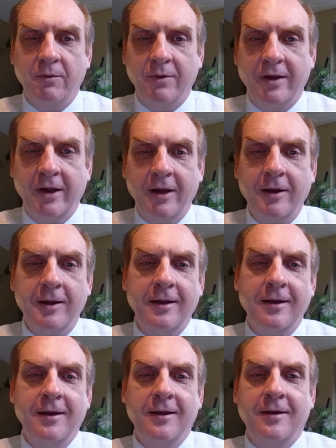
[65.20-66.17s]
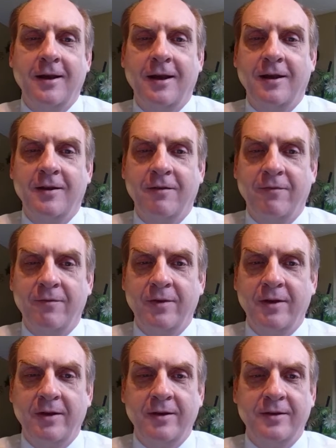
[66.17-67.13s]
Okay? And
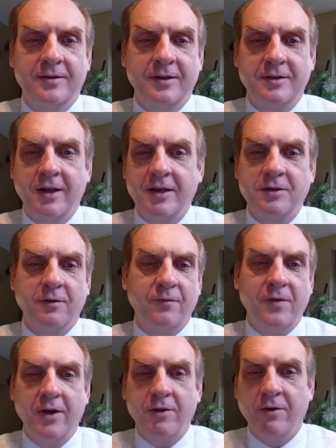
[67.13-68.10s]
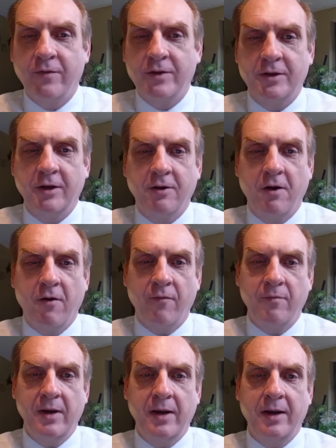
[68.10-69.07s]
the success or failure of this kickoff
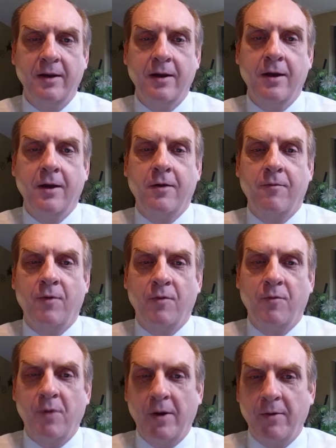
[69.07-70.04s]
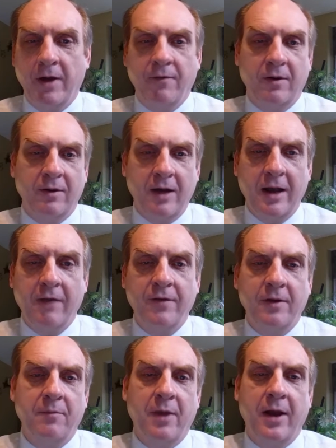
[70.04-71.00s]
meeting will have a lot of
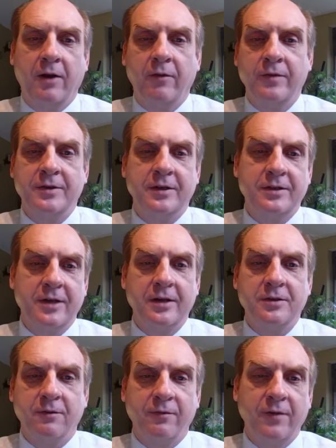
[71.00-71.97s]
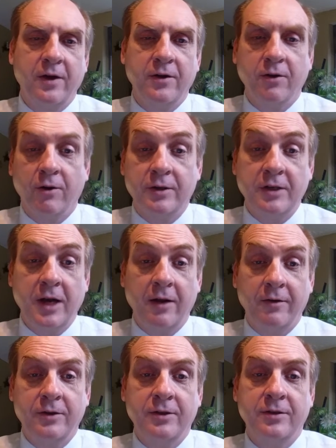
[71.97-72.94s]
impact on the success or failure or
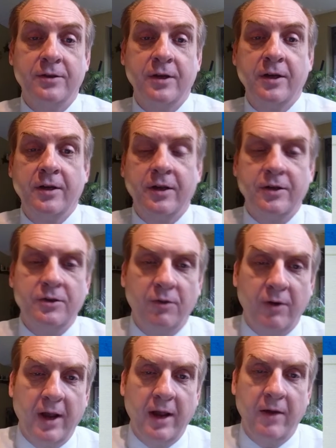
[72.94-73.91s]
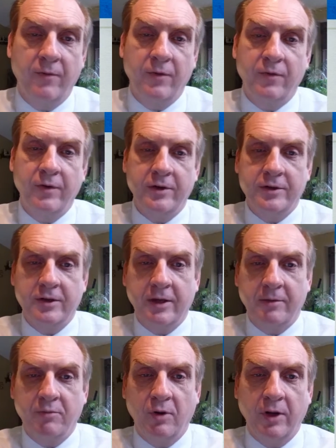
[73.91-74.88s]
challenges that you'll have with Finish
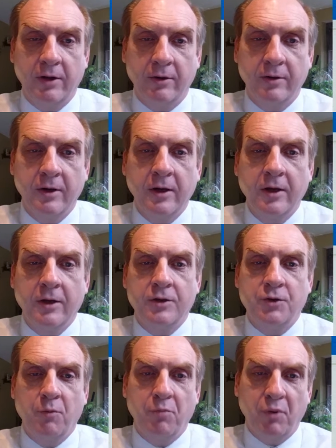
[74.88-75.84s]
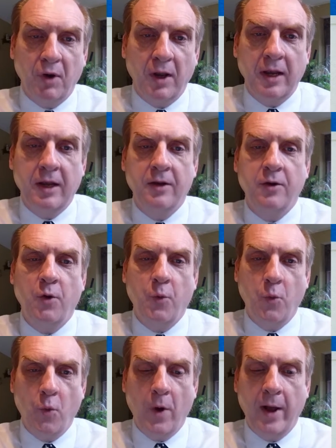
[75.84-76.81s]
Line Planner. So
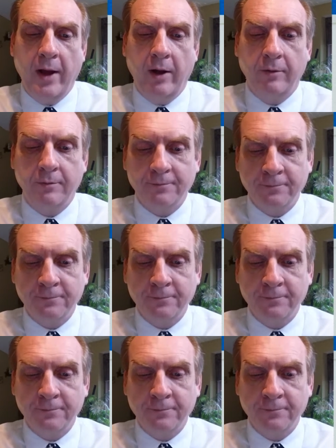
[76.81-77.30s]
plan well.